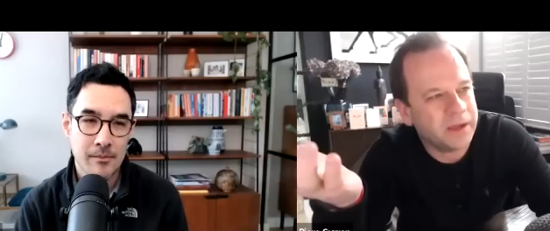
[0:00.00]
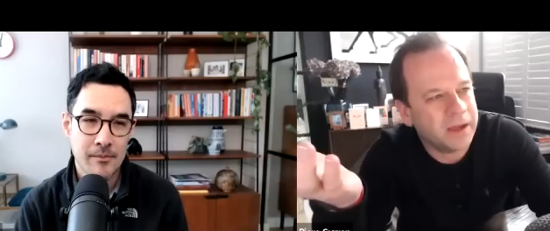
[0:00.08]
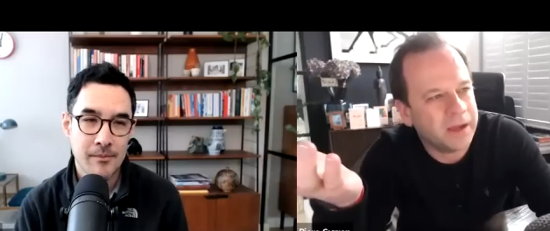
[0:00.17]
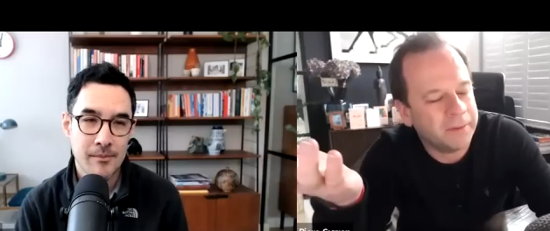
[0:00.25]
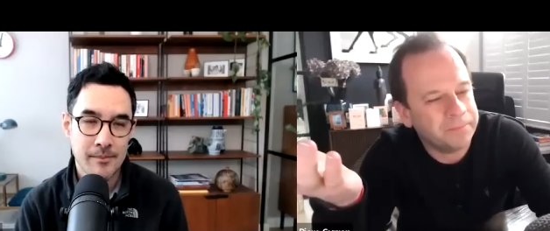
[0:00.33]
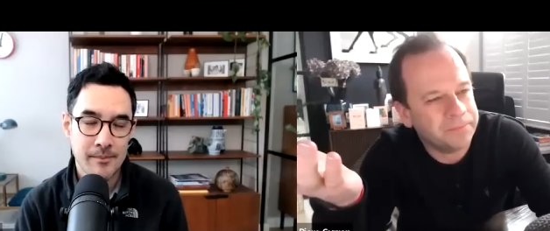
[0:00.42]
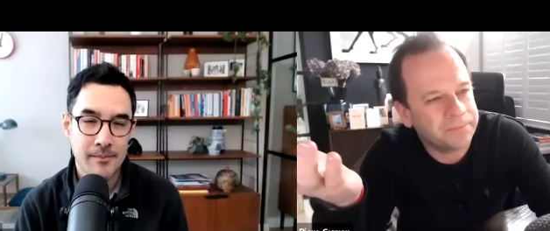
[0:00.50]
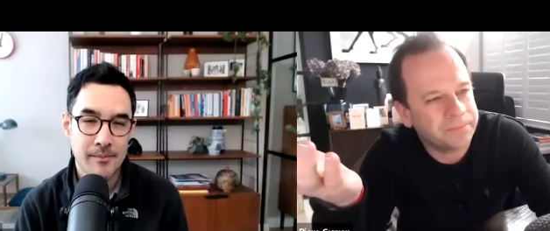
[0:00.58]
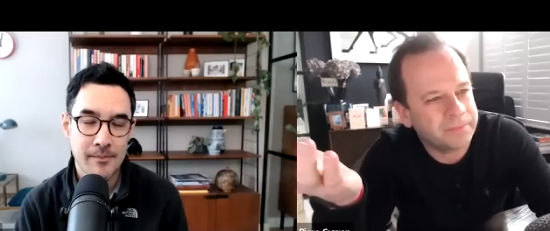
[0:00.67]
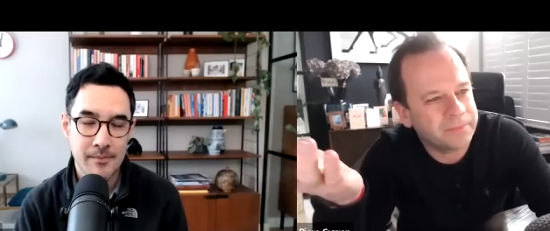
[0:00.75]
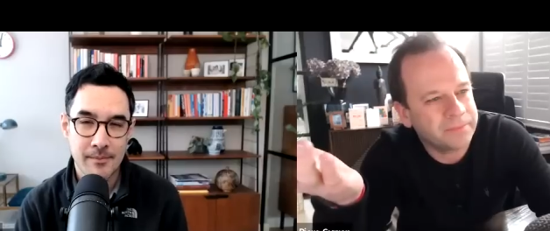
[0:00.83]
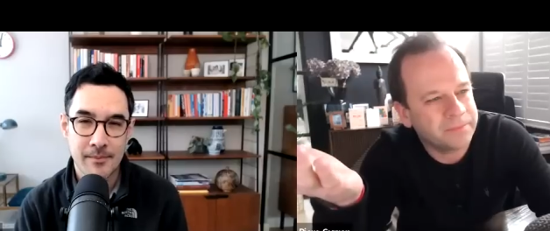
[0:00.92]
Speaker 1: But um,
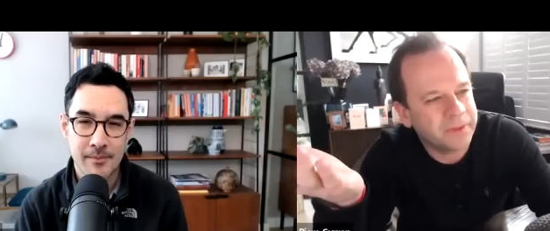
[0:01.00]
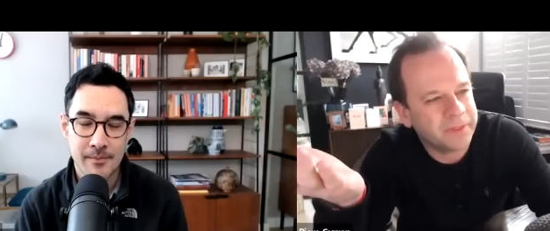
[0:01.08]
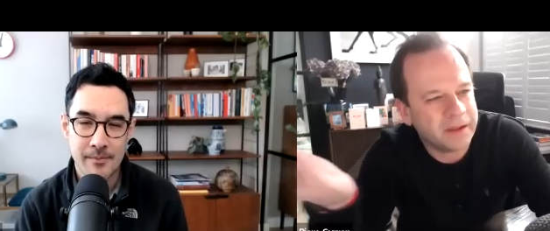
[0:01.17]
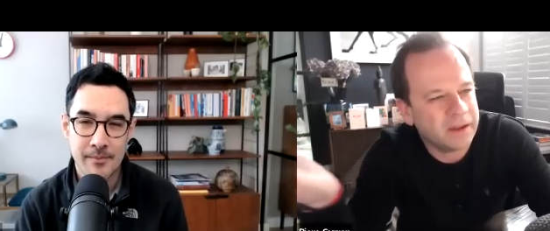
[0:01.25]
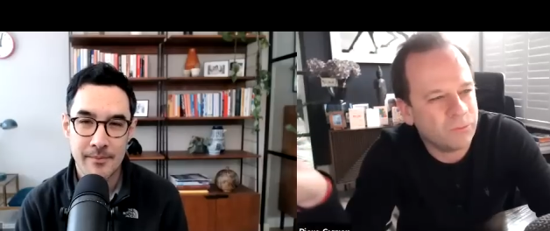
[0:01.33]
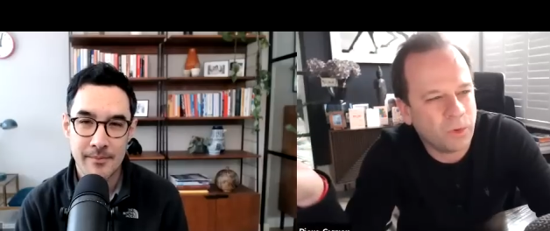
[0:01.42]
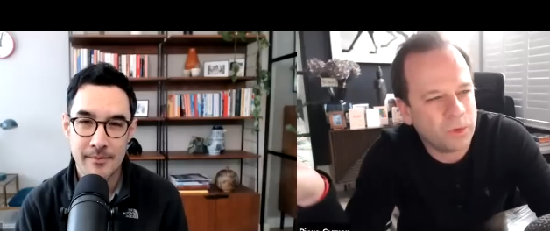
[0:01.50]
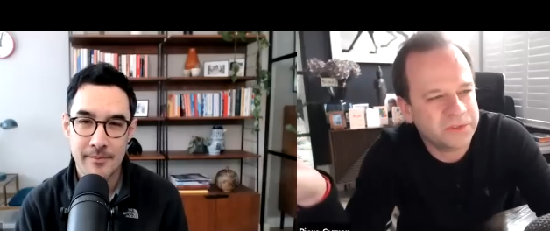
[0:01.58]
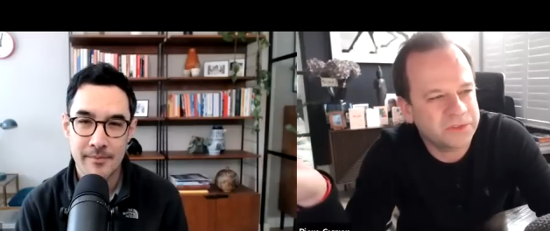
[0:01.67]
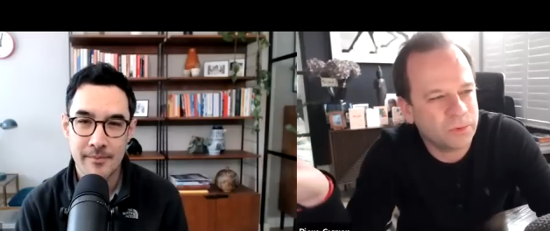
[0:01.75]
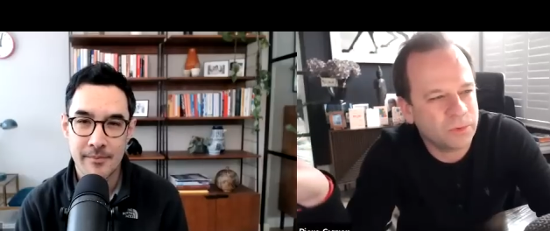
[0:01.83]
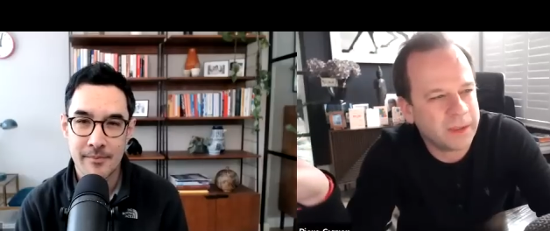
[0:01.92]
but then
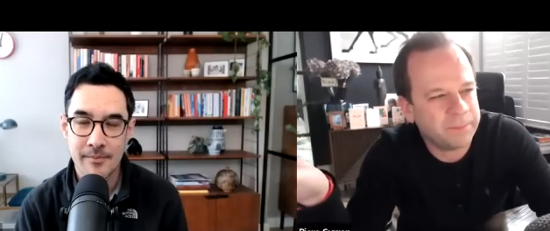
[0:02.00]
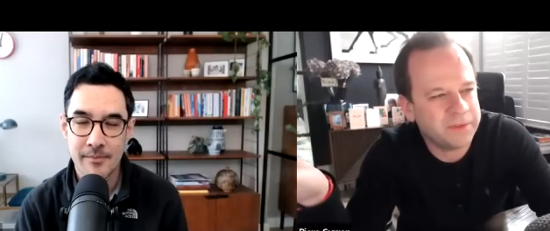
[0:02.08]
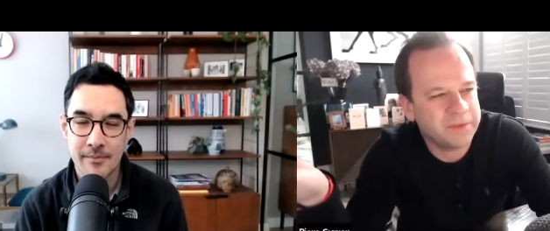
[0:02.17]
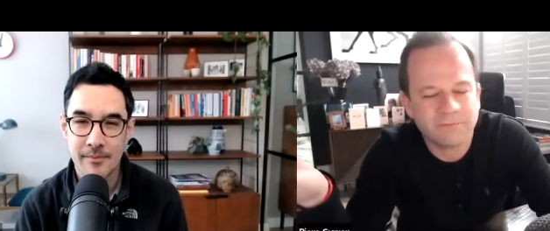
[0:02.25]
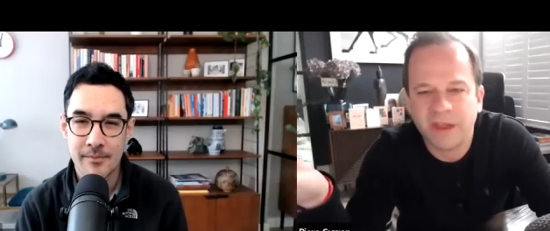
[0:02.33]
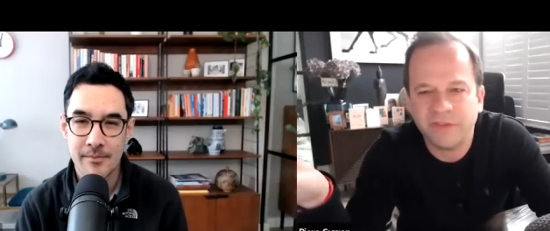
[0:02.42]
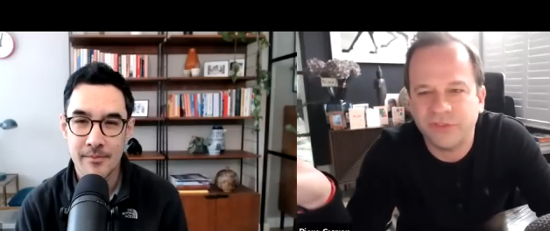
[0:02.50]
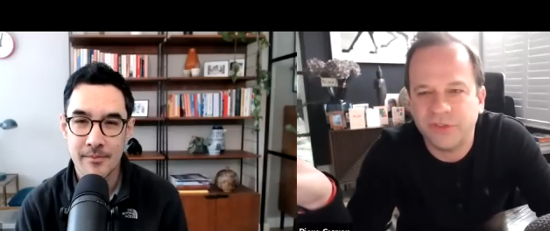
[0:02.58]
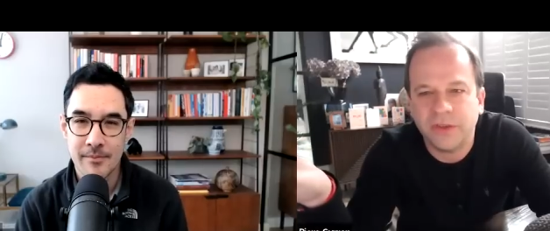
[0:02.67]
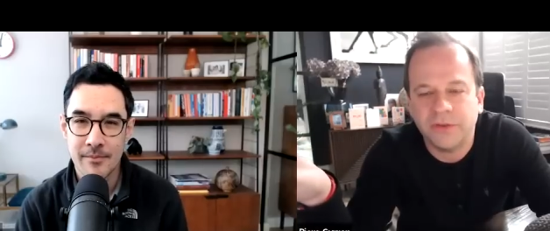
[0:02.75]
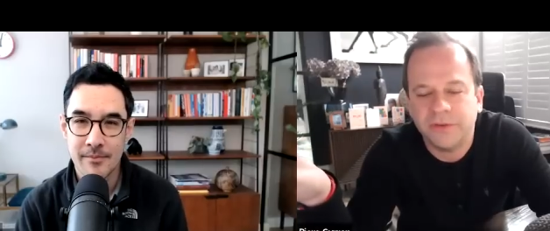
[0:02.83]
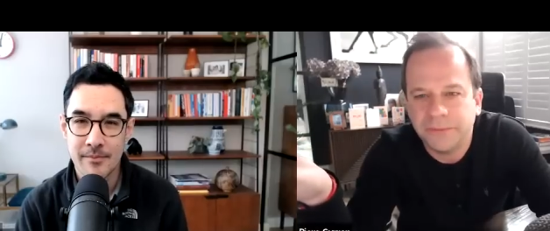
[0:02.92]
what's what's happened to
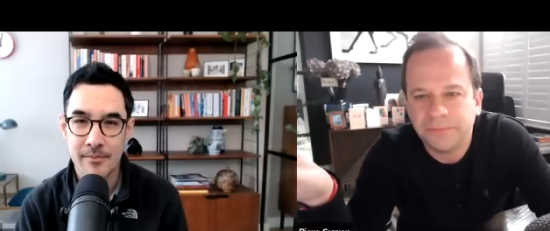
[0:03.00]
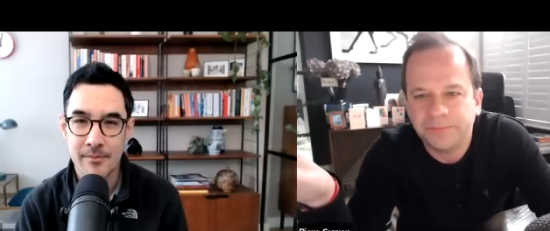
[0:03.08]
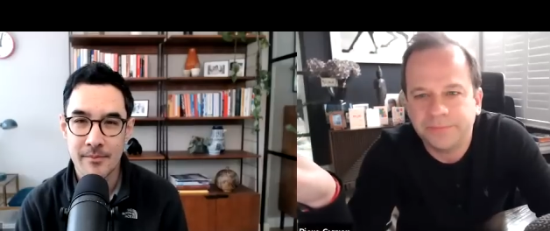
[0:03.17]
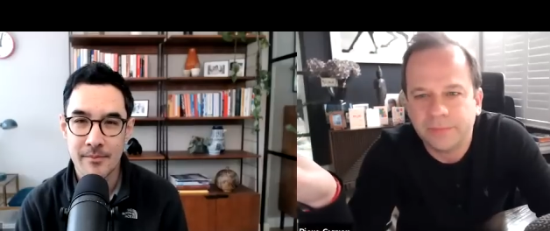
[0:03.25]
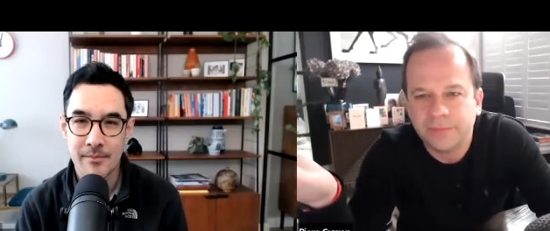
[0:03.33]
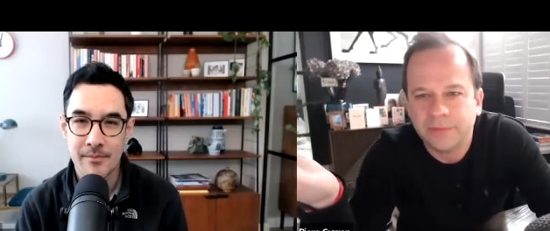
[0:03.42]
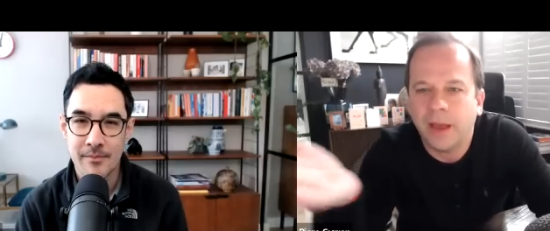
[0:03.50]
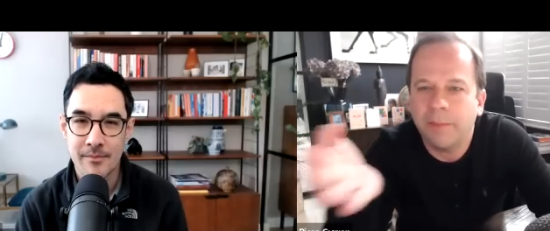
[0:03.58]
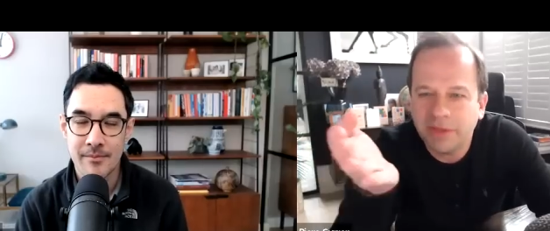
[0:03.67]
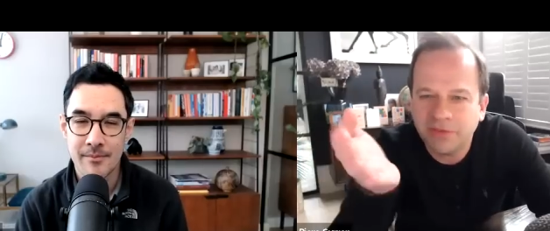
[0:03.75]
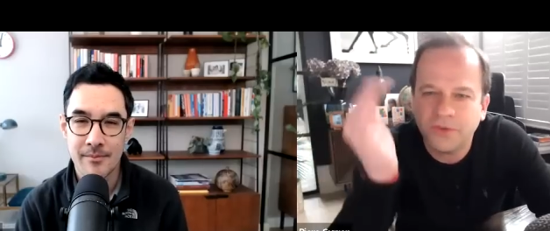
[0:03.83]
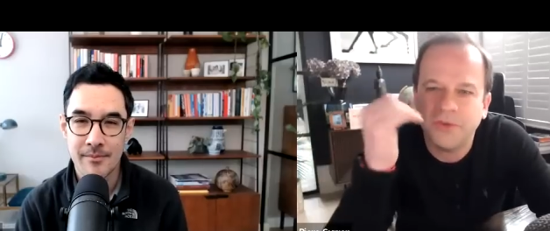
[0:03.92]
revenue? I
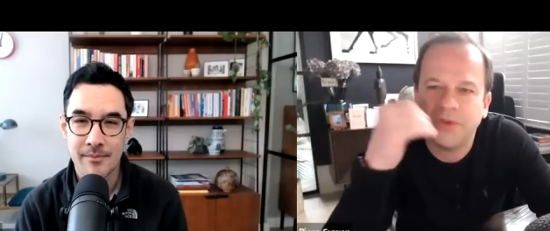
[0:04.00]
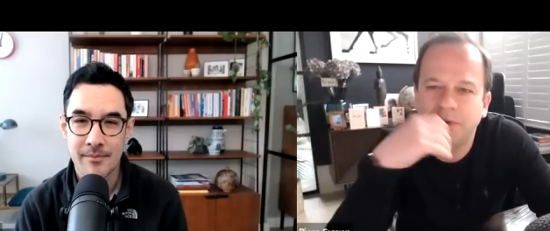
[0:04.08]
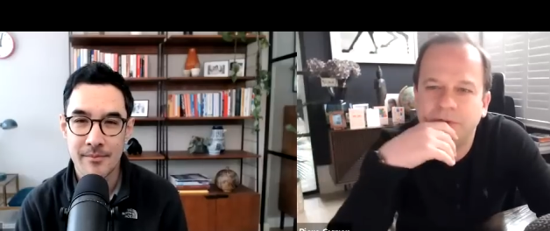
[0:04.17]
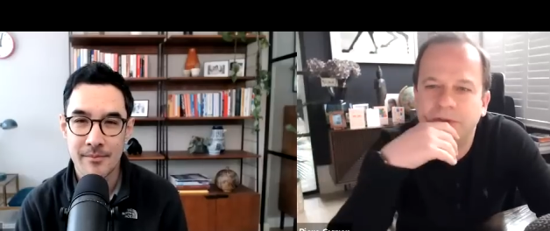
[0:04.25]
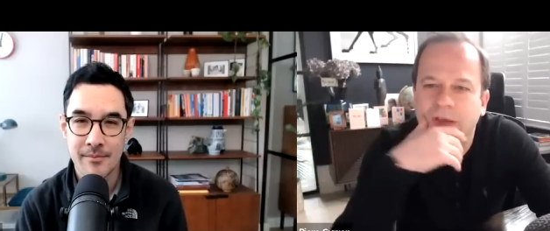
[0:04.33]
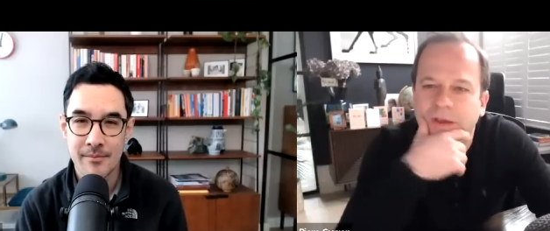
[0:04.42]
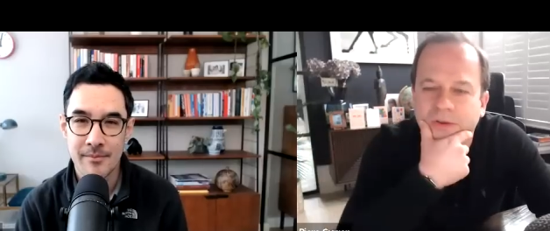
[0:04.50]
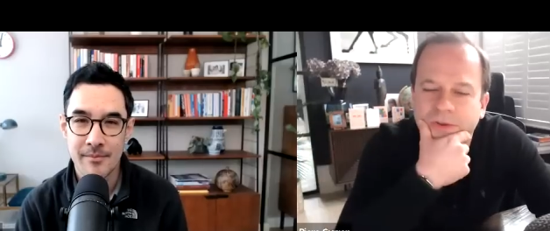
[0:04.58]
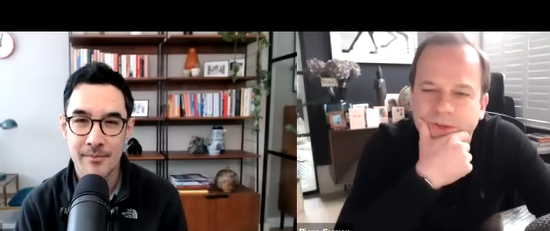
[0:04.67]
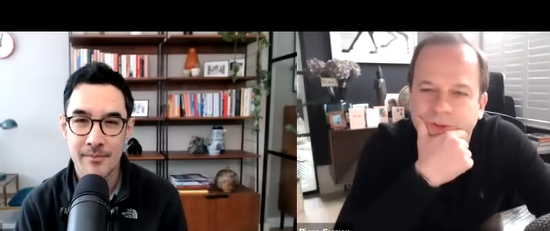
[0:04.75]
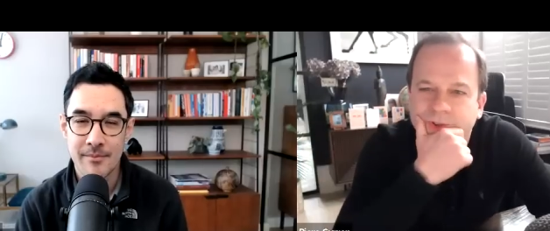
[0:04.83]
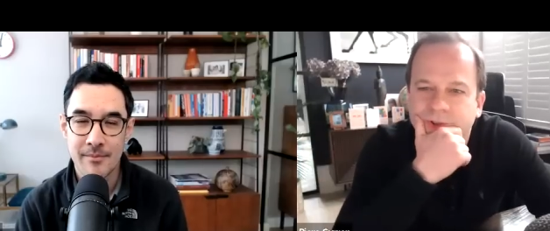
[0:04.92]
mean, do you know?